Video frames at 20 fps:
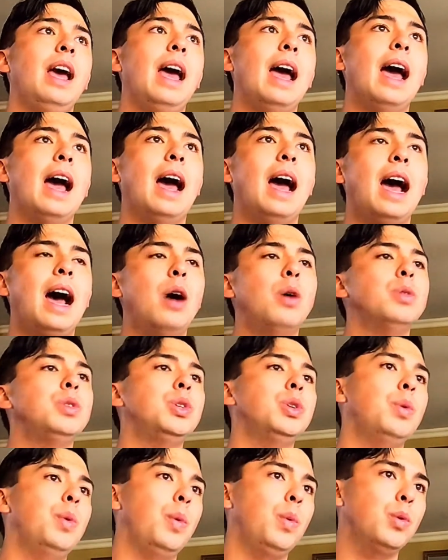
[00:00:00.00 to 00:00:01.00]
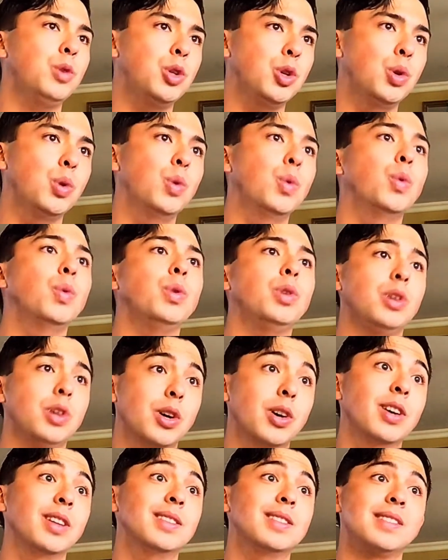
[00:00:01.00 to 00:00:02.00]
how to do
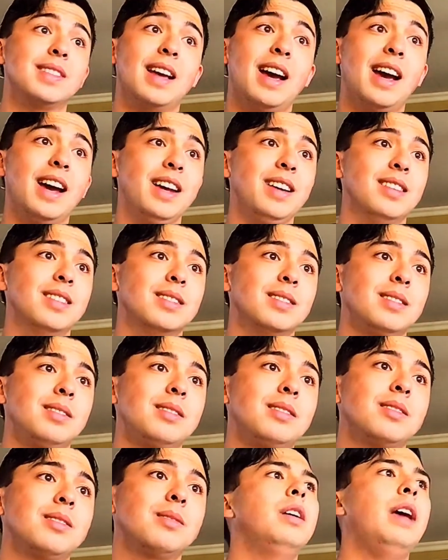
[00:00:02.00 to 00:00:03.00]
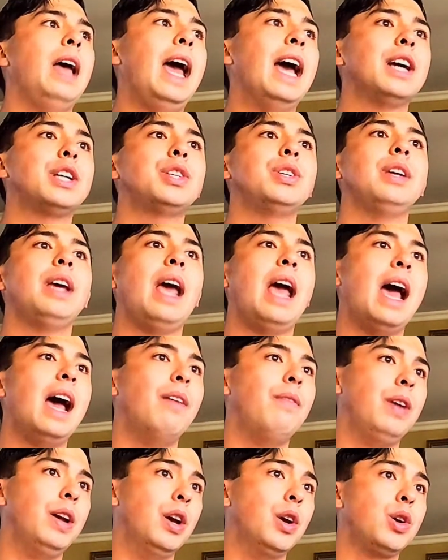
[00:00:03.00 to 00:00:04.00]
good science. Actually
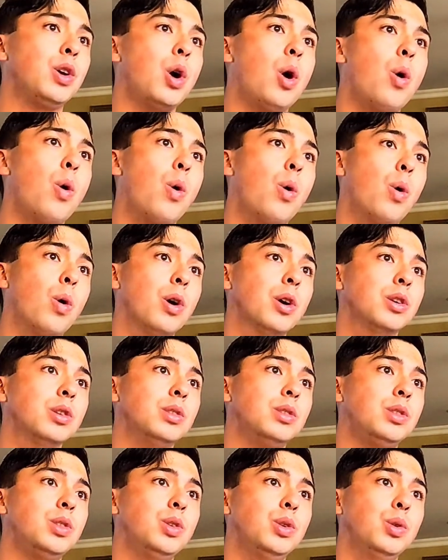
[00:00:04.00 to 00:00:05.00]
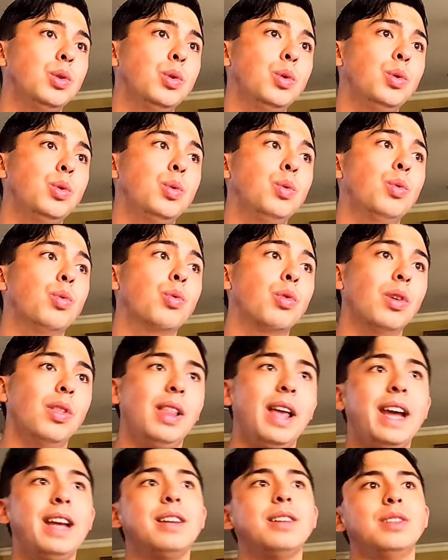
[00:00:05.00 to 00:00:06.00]
having a cohort to
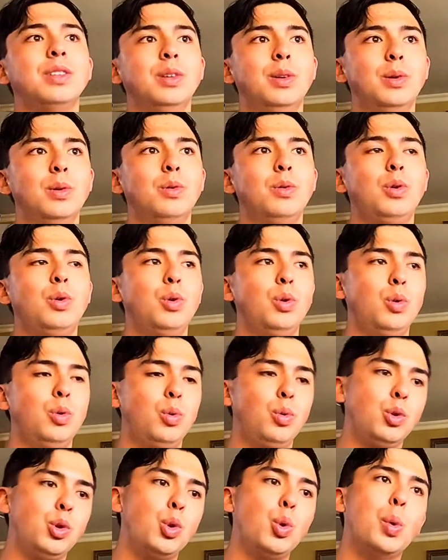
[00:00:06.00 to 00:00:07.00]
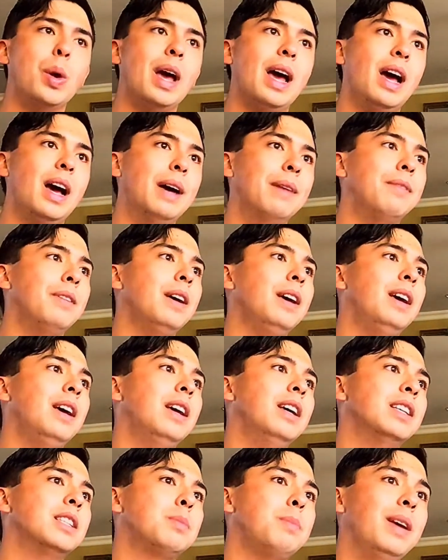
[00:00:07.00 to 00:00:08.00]
relate to, who you have
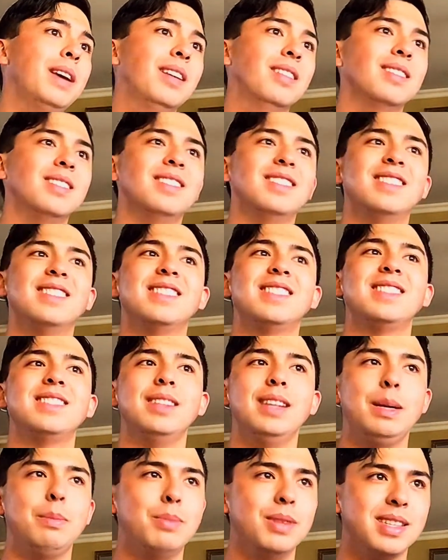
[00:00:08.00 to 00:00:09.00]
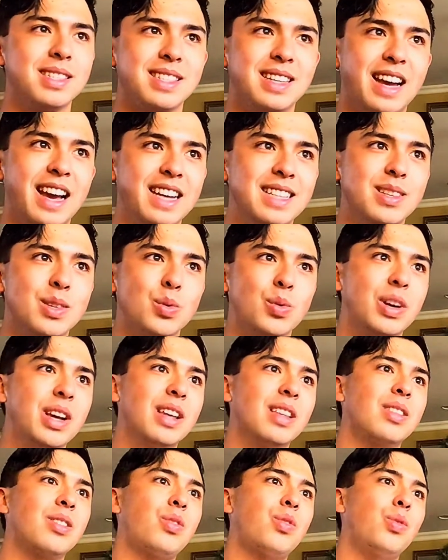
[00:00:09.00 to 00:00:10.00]
spent sleepless nights
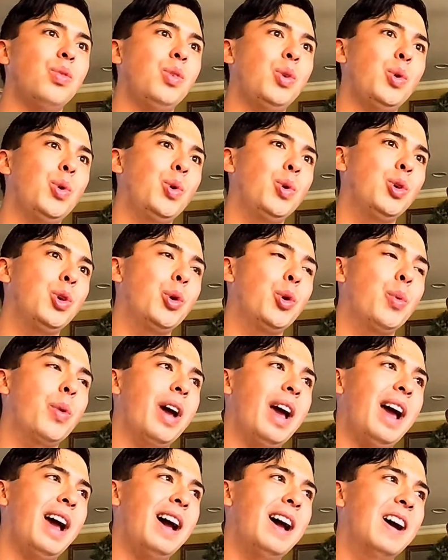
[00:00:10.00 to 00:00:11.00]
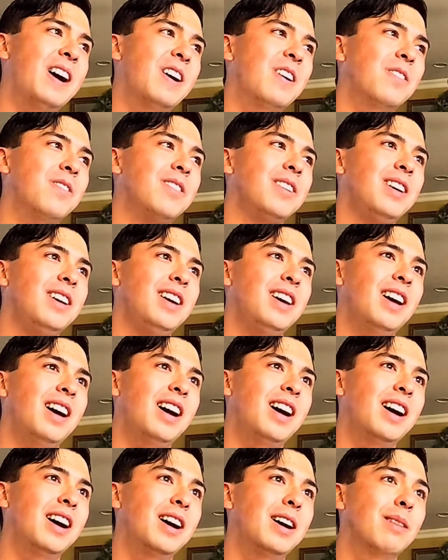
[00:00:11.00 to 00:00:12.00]
with, who you have
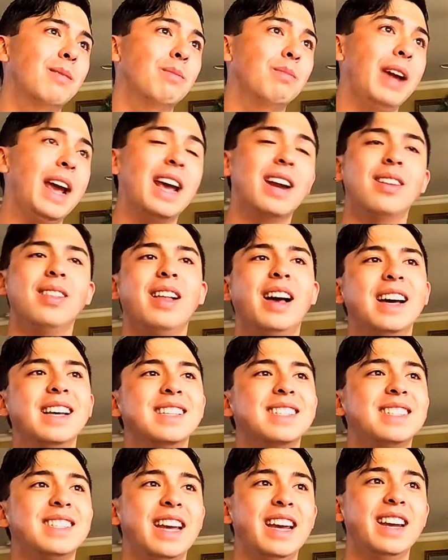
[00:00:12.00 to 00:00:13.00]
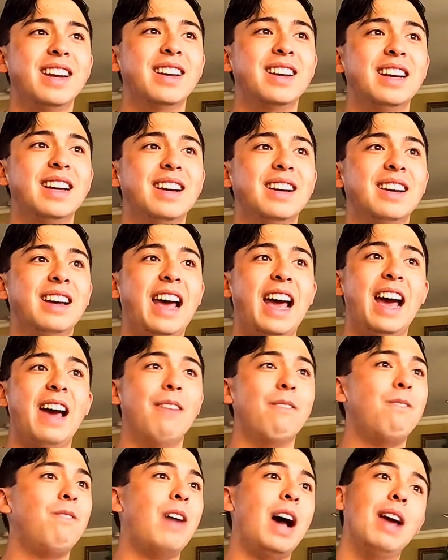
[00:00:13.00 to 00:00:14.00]
analyzed data
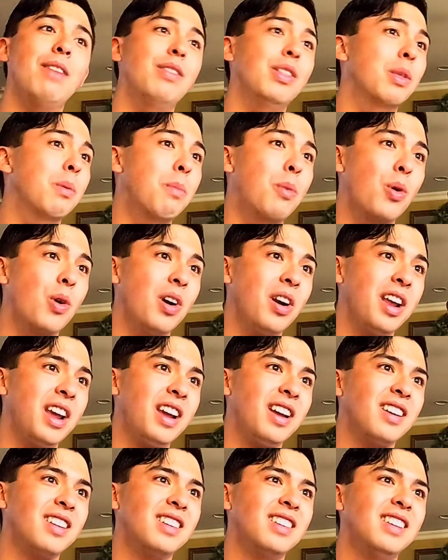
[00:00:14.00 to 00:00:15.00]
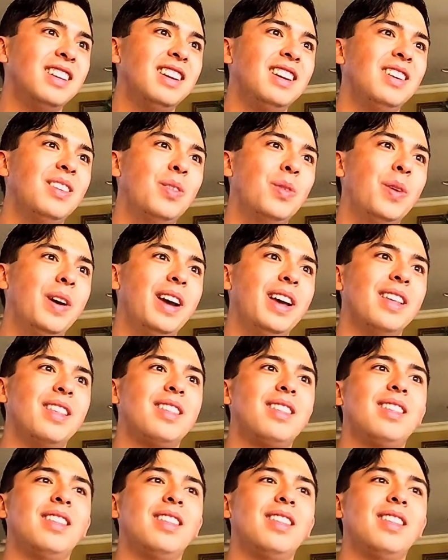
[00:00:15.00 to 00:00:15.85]
at 5 in the morning with,